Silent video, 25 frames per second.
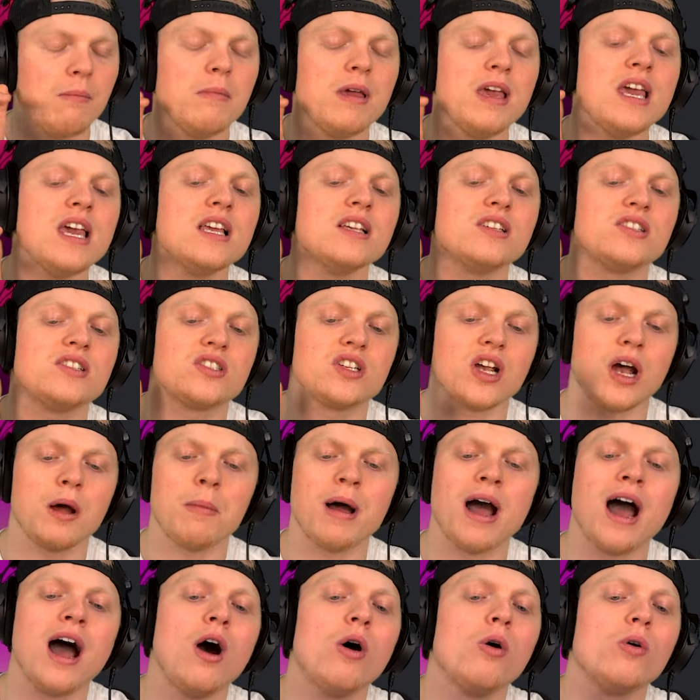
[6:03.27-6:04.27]
me
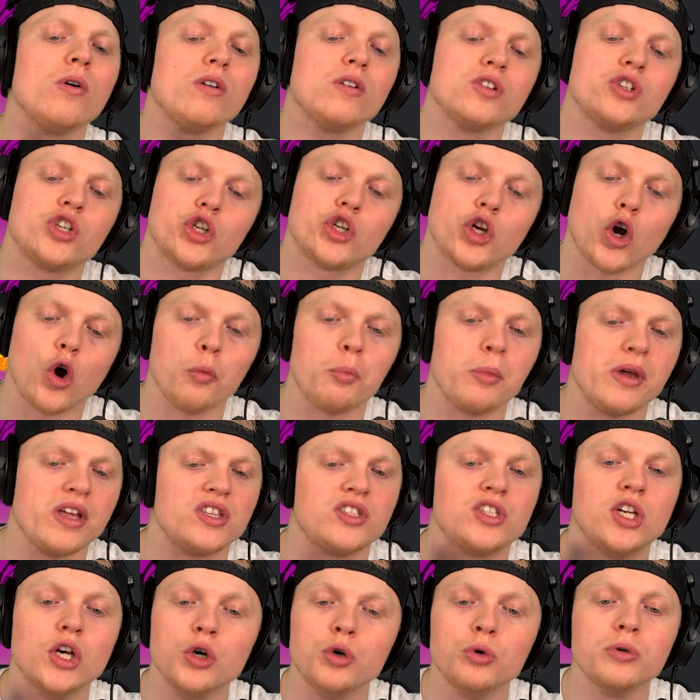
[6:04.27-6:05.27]
somehow, show me
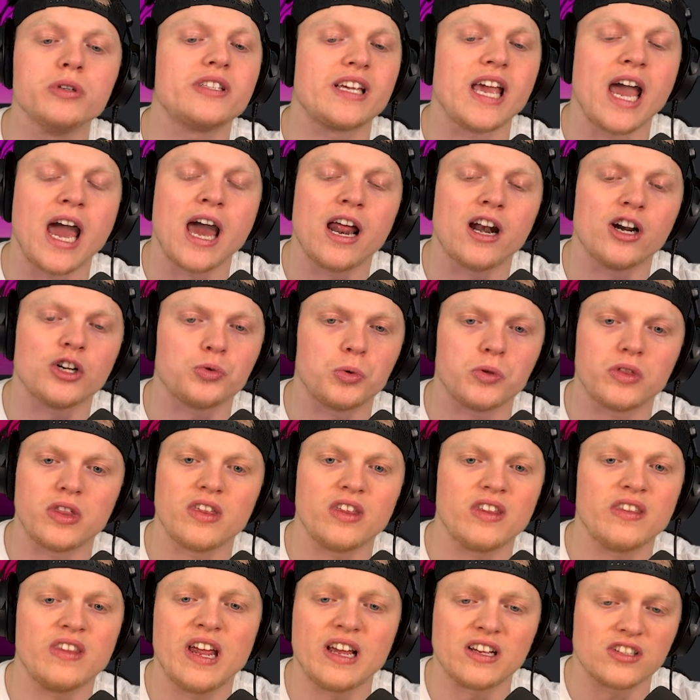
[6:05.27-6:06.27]
2 scatters
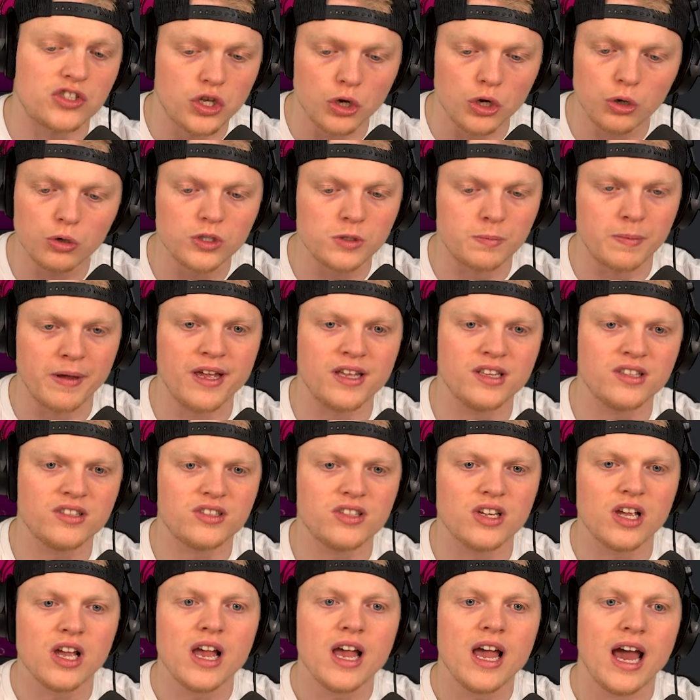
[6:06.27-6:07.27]
within the next 2
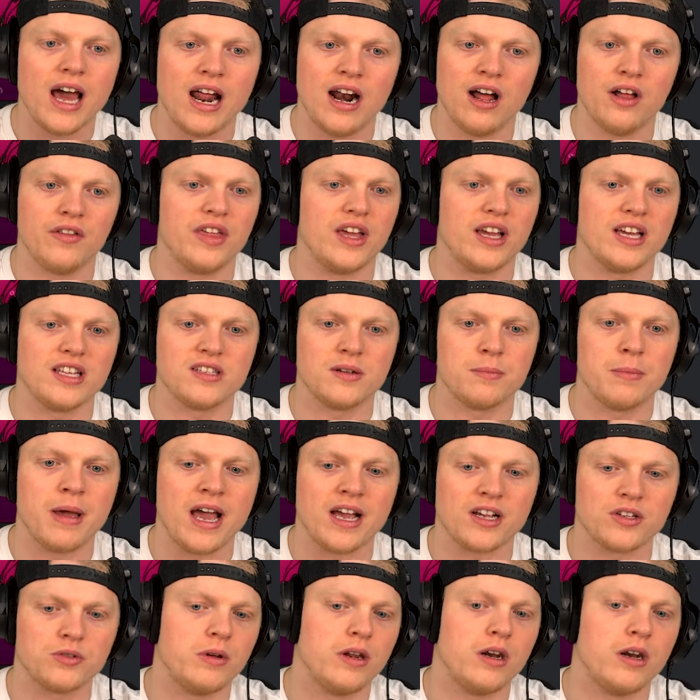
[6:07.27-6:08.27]
spins, and I'll think it's a
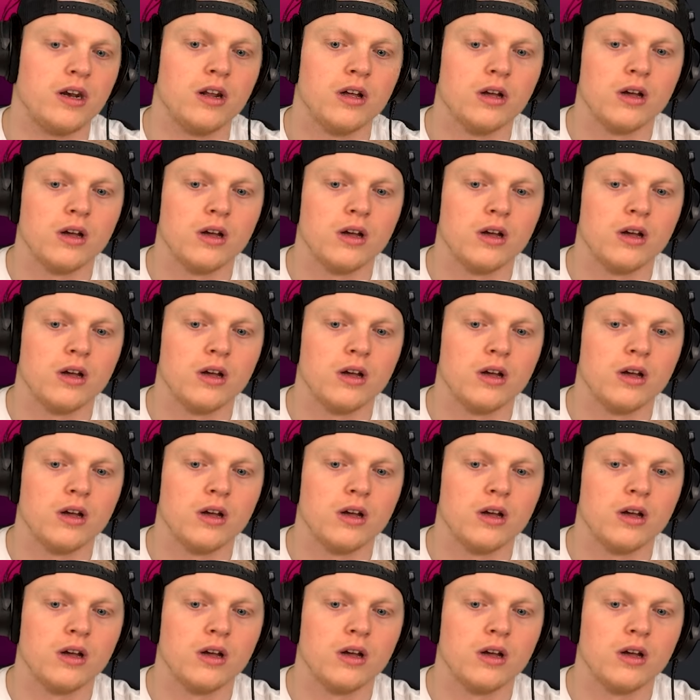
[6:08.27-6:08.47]
max win.